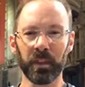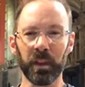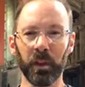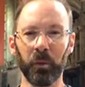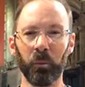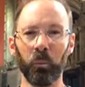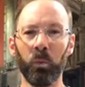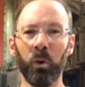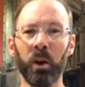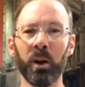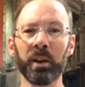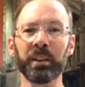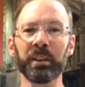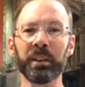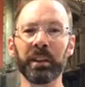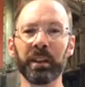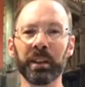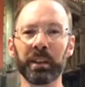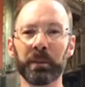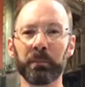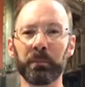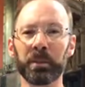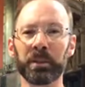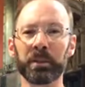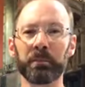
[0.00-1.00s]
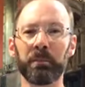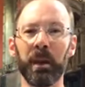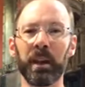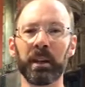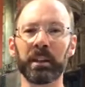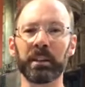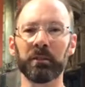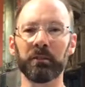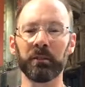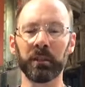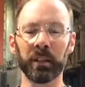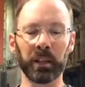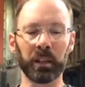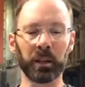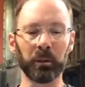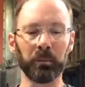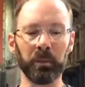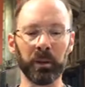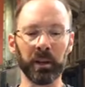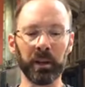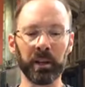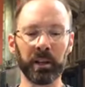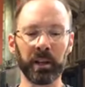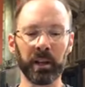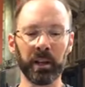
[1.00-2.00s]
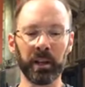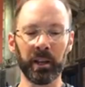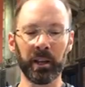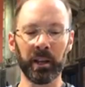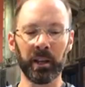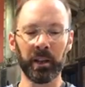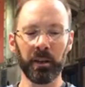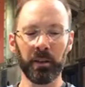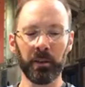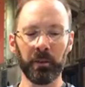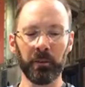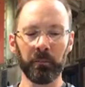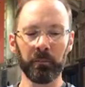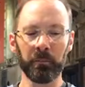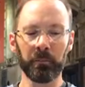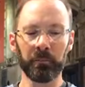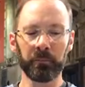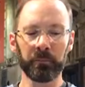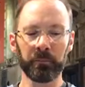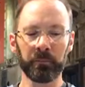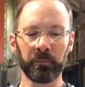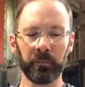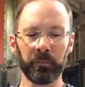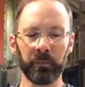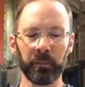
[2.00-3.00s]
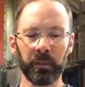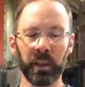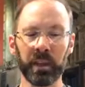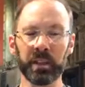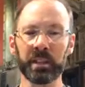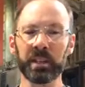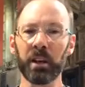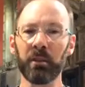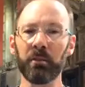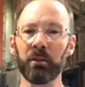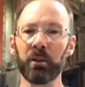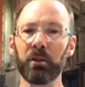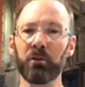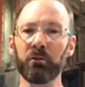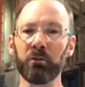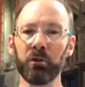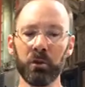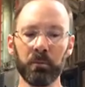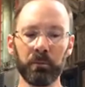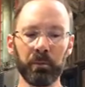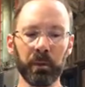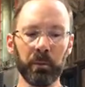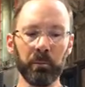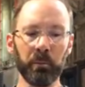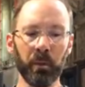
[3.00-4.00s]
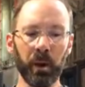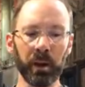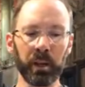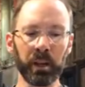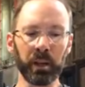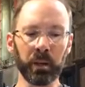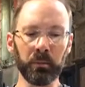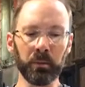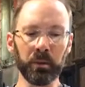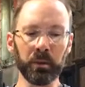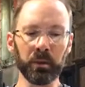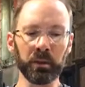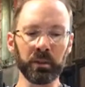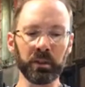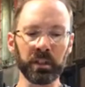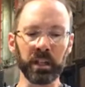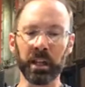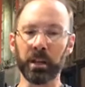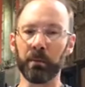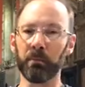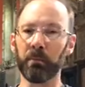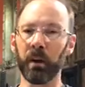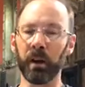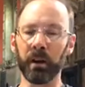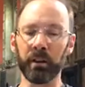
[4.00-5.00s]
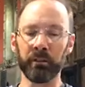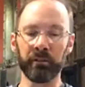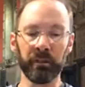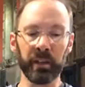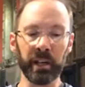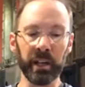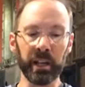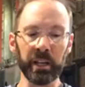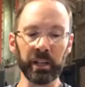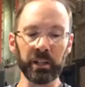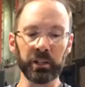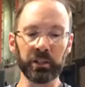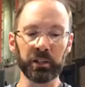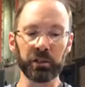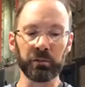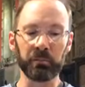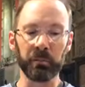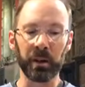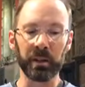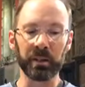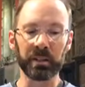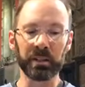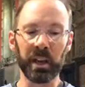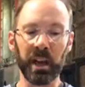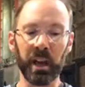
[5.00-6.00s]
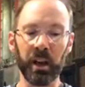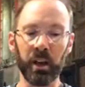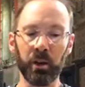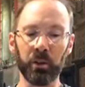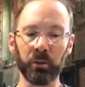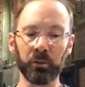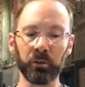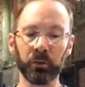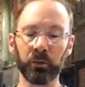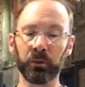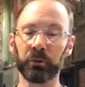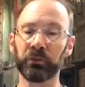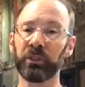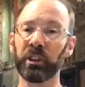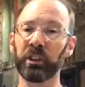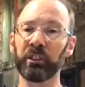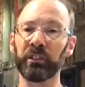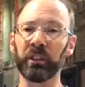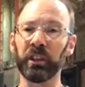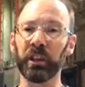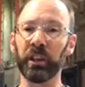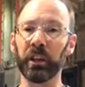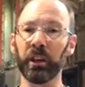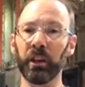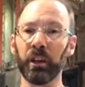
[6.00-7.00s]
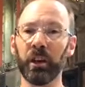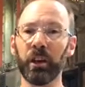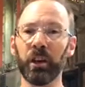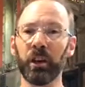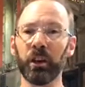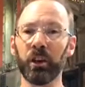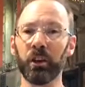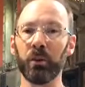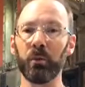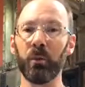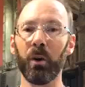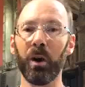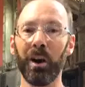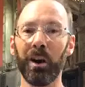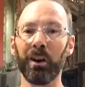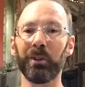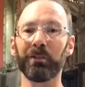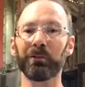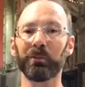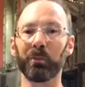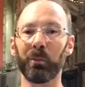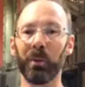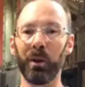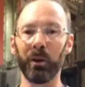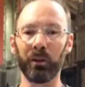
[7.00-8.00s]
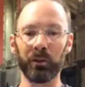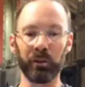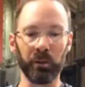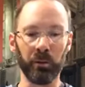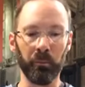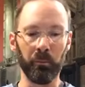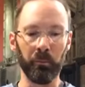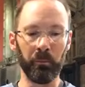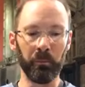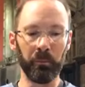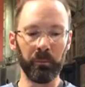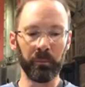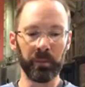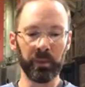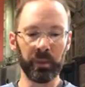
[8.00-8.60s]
And widening the perspective a little bit. Is there a group in my community, my village, my town or city who aren't welcome?